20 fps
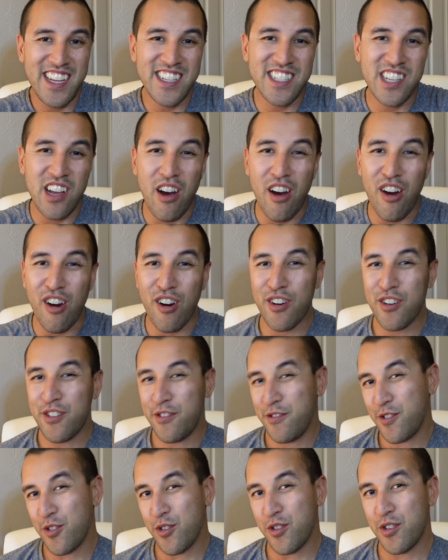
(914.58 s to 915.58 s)
It's hard,
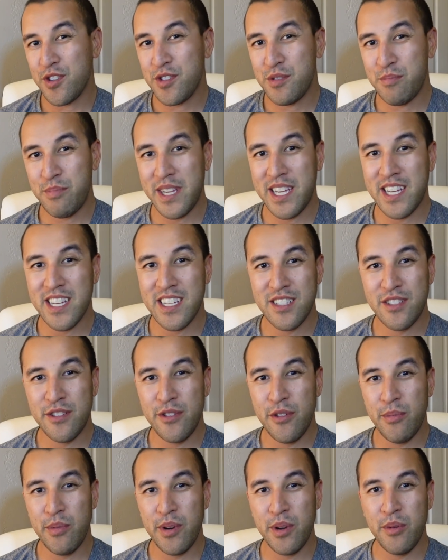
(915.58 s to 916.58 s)
of course, because
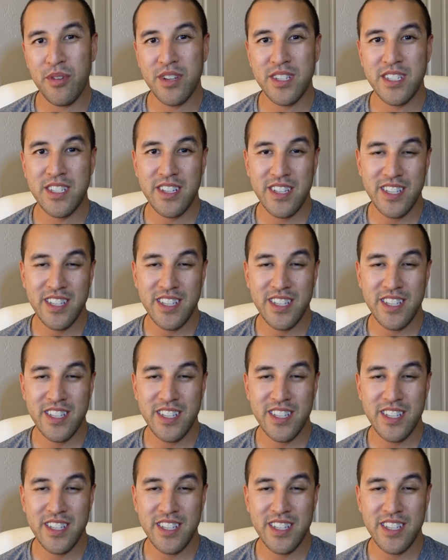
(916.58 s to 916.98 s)
nobody wants